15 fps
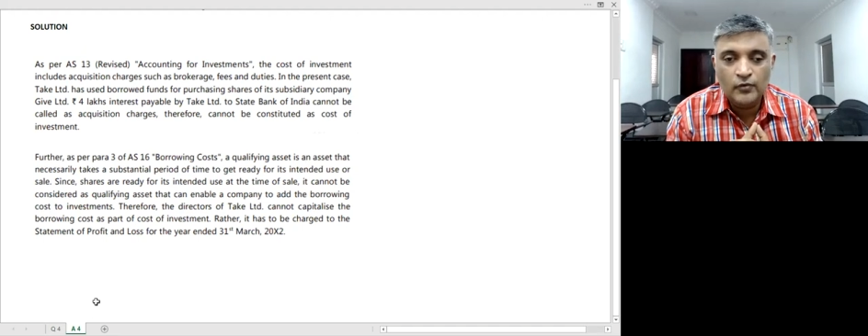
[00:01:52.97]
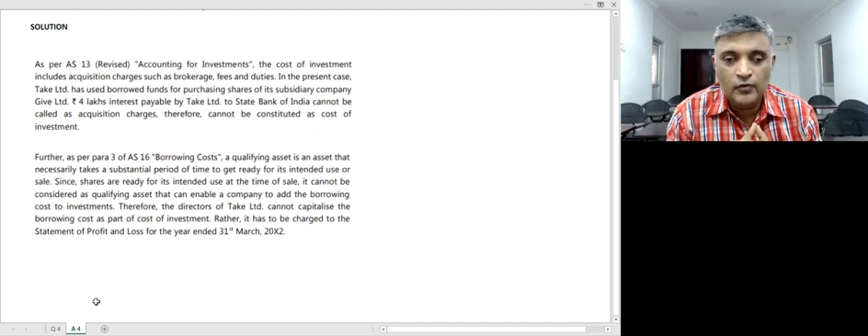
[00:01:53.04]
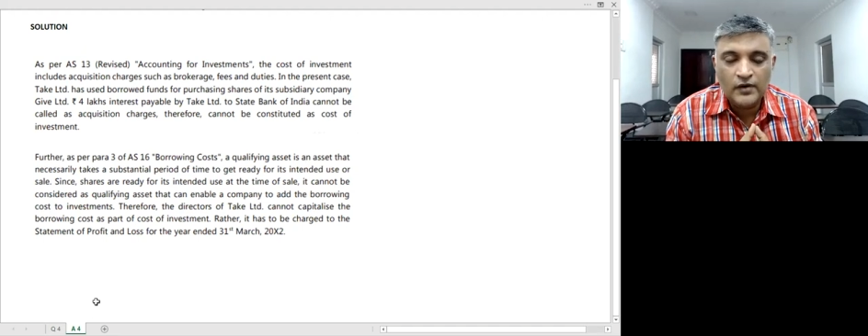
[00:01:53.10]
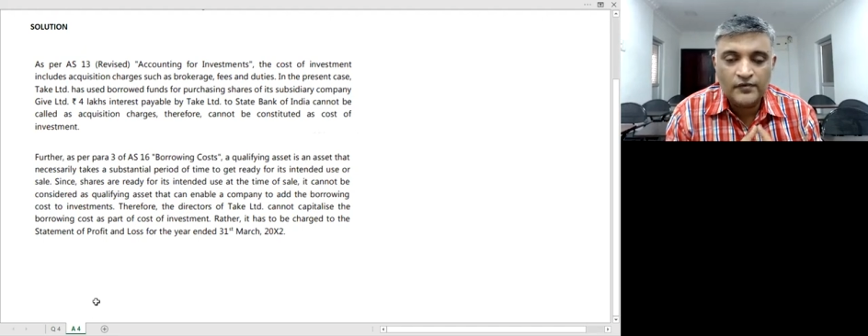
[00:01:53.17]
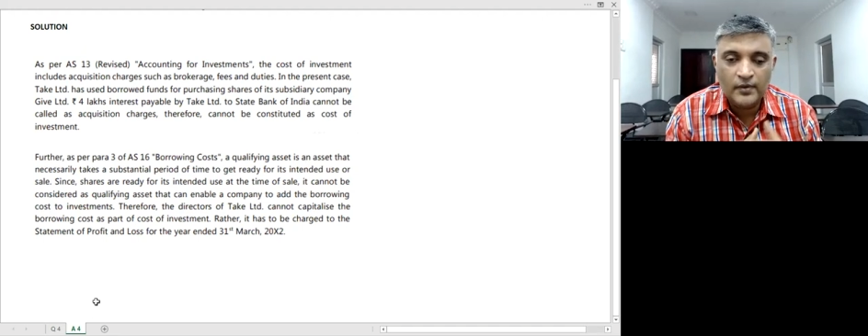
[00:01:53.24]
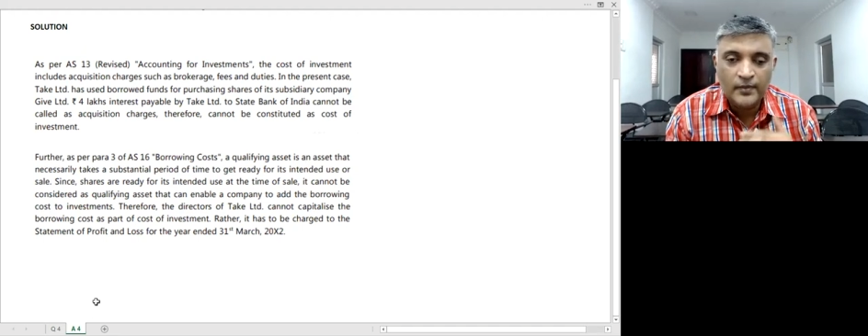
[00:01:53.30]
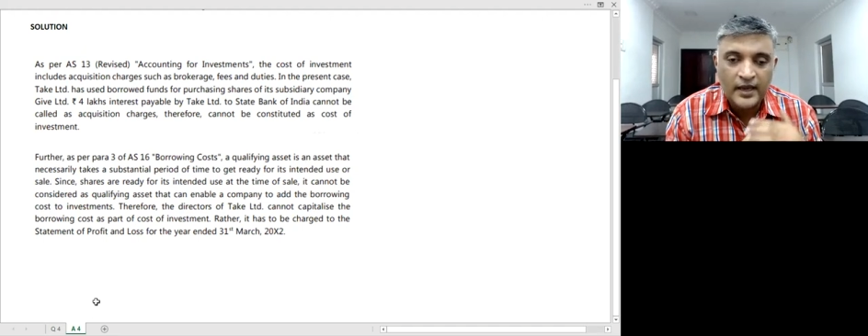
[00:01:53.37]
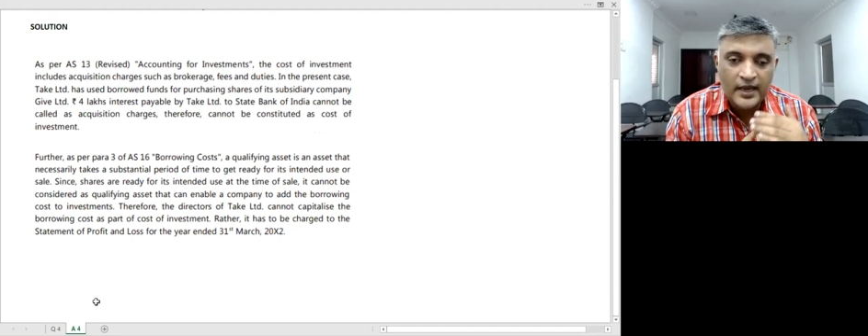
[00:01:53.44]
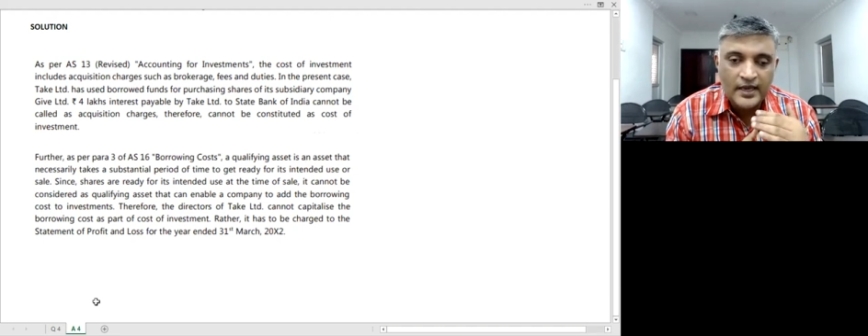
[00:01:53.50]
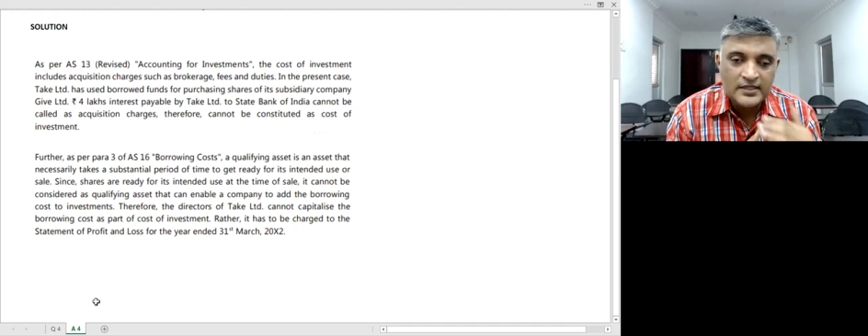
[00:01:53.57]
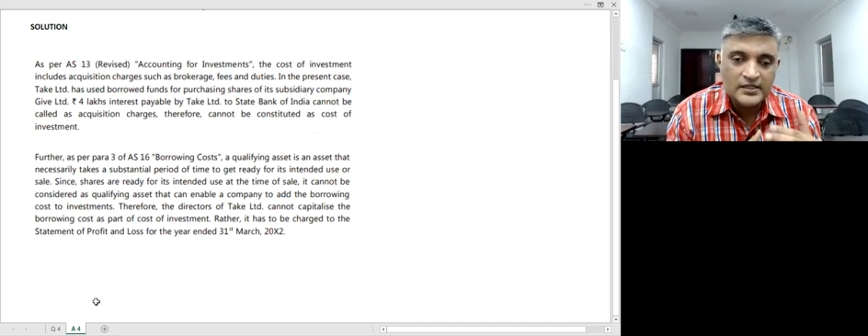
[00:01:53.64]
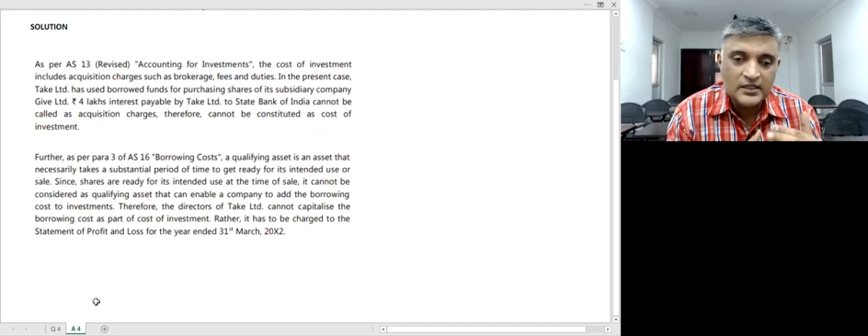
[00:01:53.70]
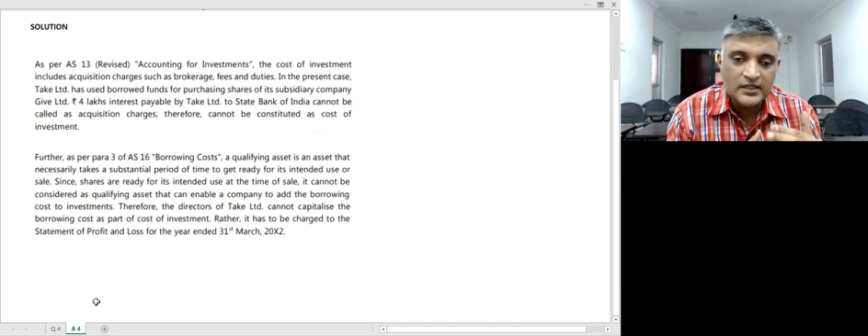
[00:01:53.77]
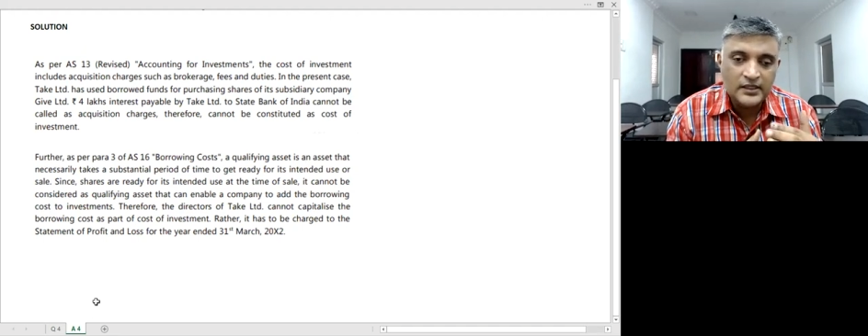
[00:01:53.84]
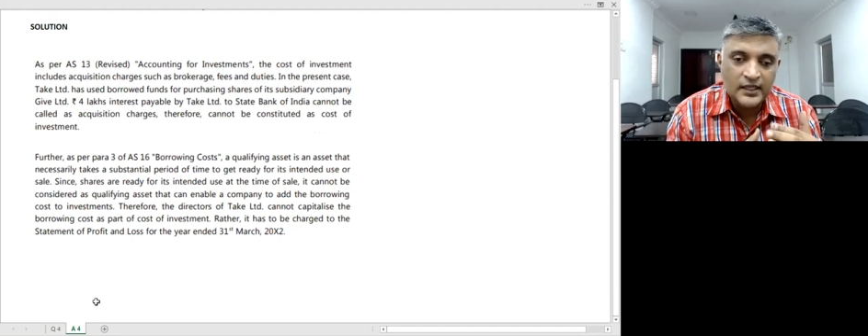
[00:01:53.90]
one from AS
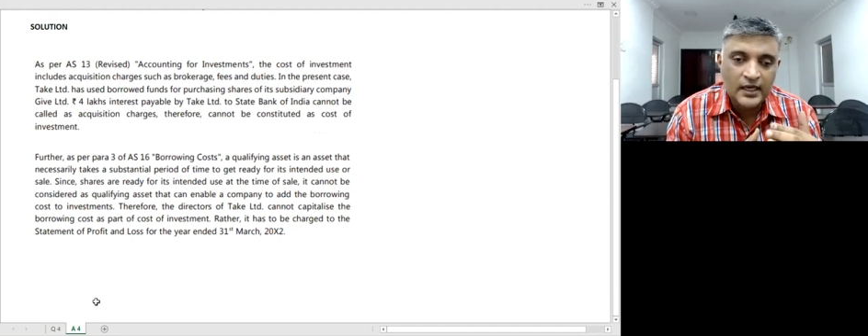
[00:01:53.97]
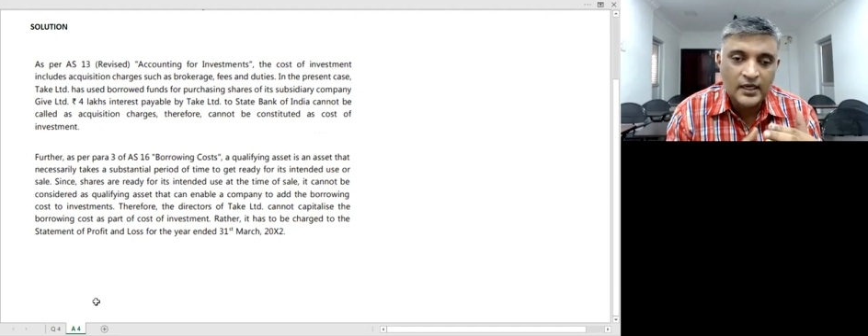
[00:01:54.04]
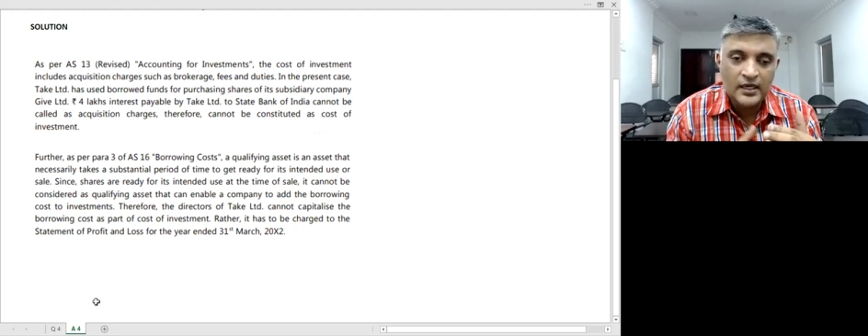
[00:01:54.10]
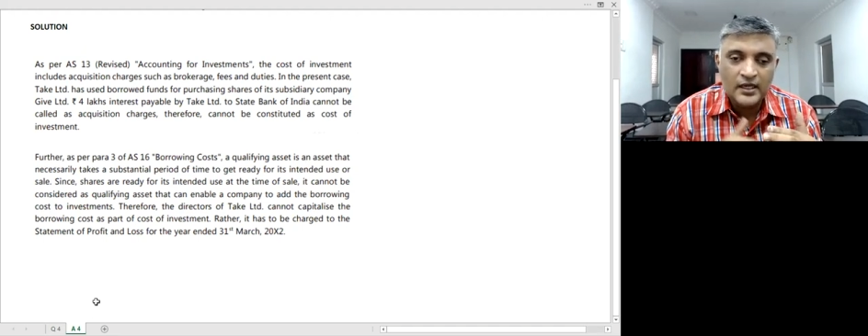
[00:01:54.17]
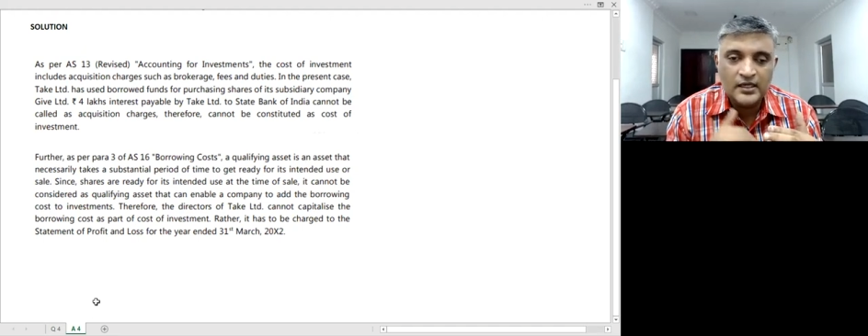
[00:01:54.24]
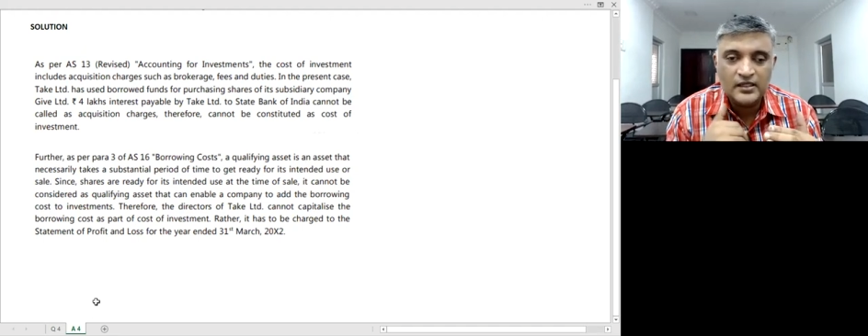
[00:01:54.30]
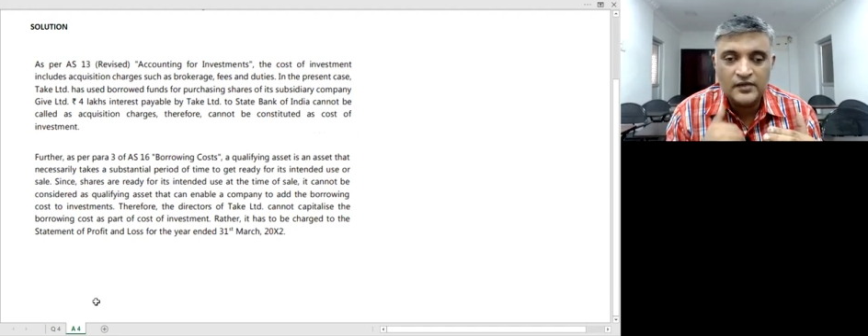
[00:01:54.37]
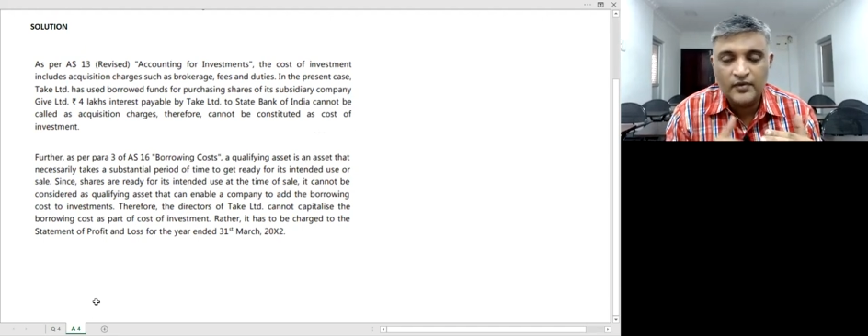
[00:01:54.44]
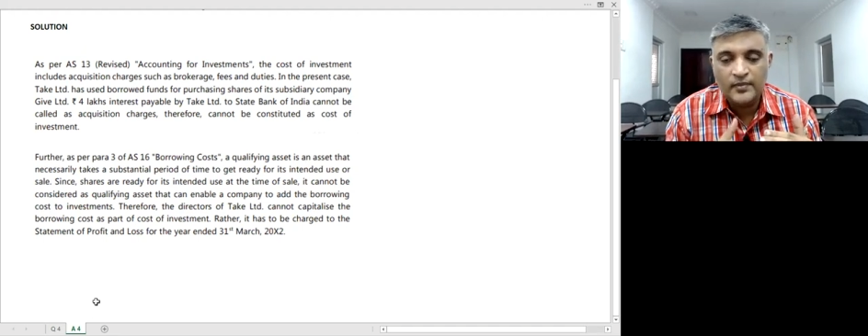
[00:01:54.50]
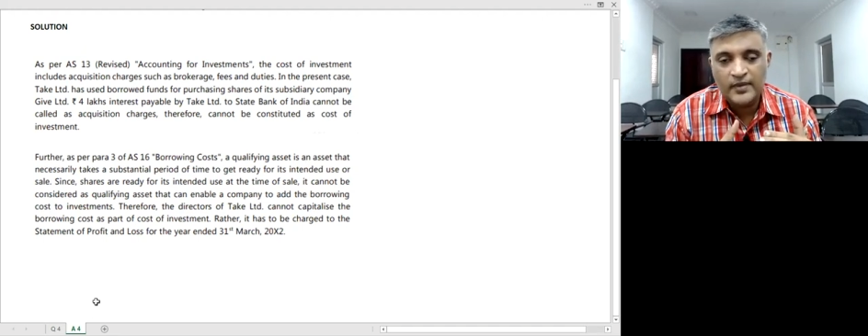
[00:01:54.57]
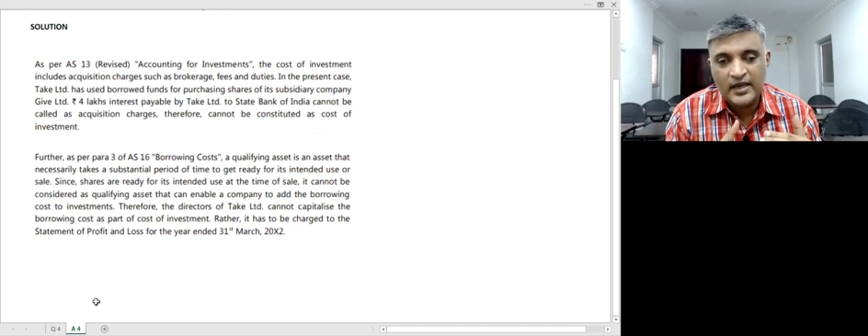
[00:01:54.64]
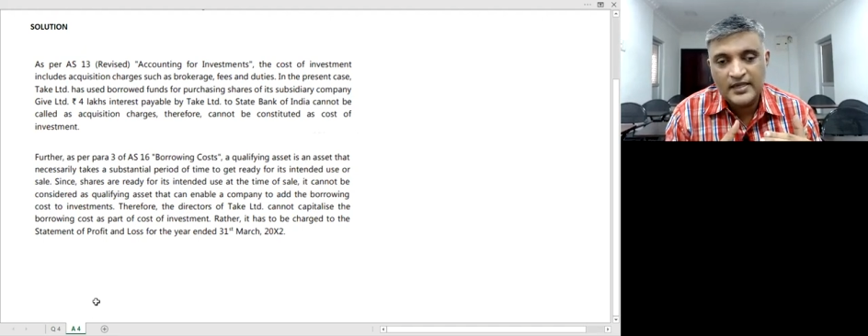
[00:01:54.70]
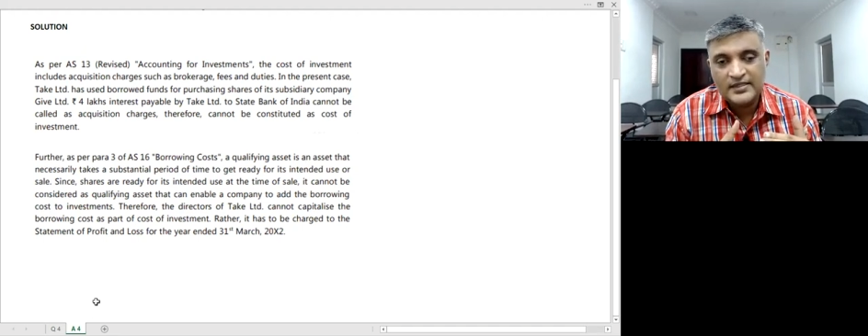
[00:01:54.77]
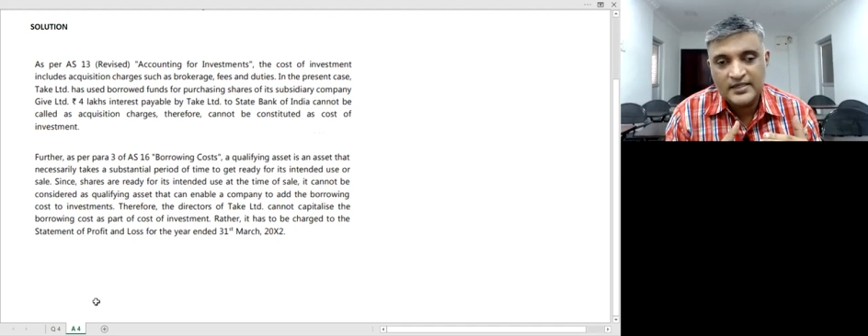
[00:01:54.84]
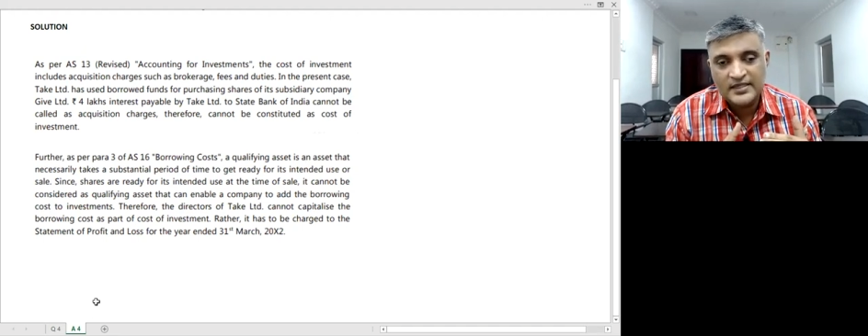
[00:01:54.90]
13, another from
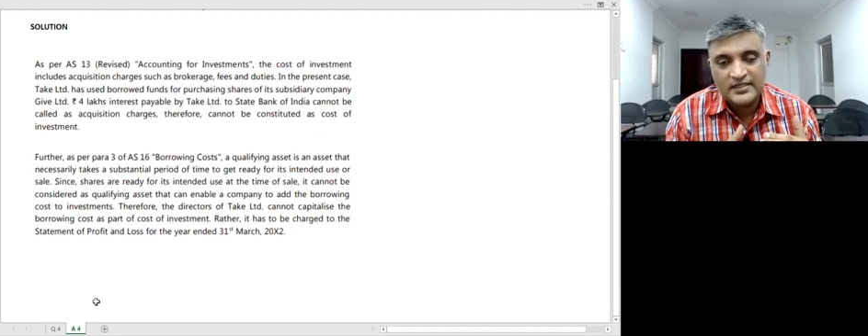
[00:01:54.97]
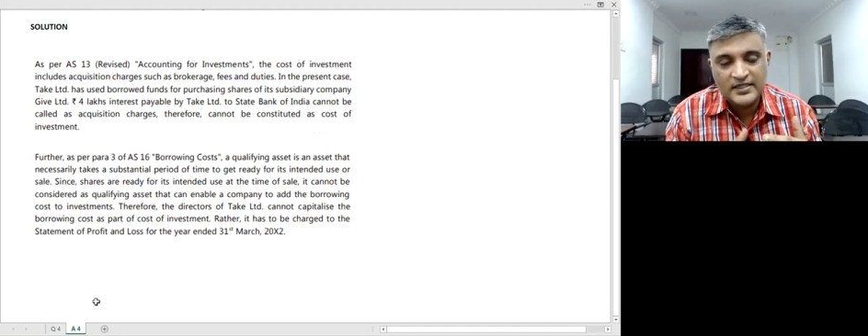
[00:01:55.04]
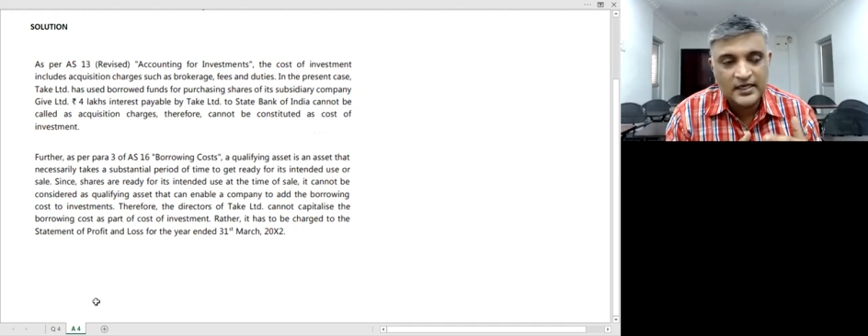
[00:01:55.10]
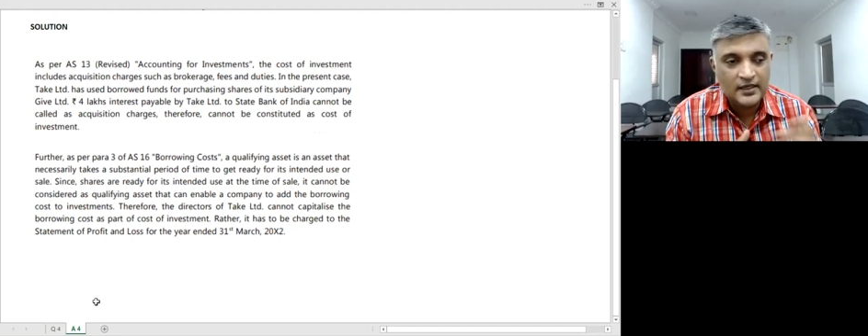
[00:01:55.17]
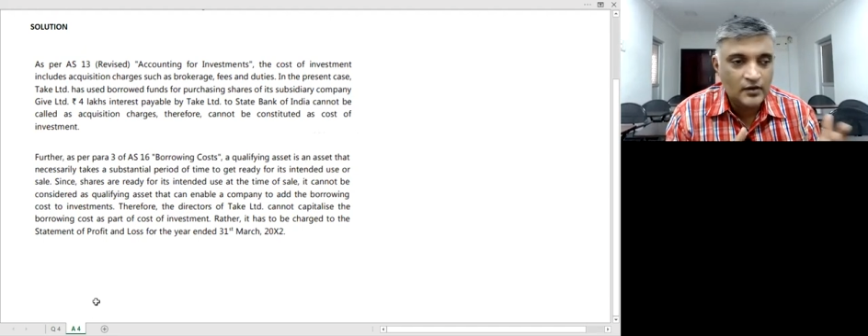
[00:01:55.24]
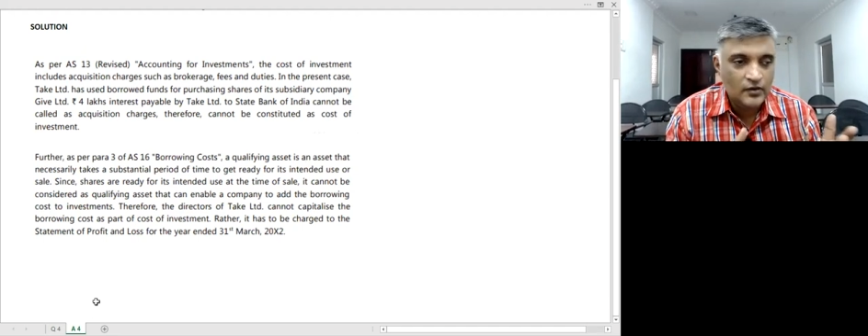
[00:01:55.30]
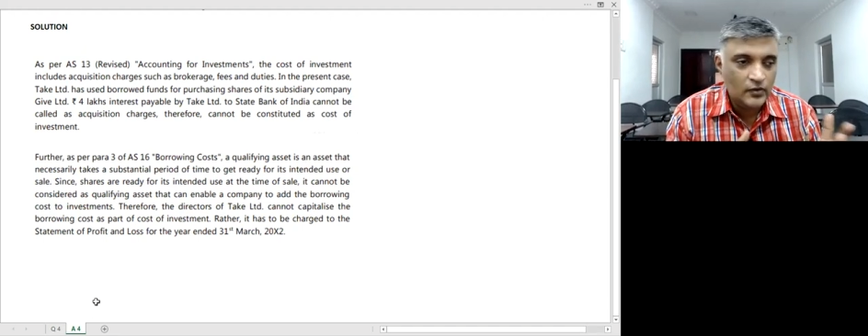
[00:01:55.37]
AS 16.